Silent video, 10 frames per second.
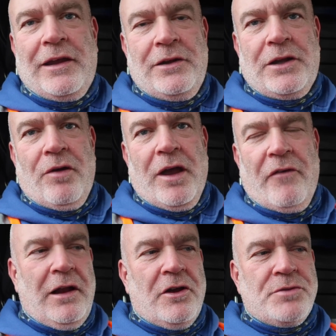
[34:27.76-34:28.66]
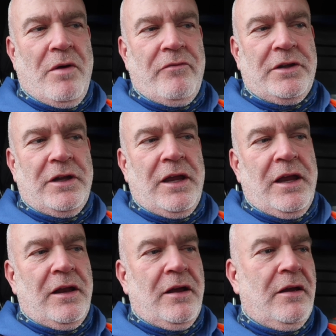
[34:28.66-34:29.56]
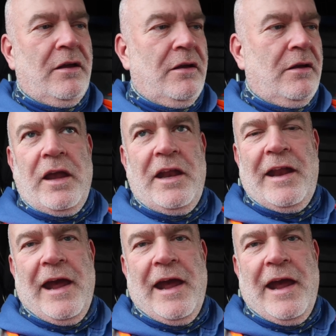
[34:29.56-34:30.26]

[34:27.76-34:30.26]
you can do it. Last month I did it in an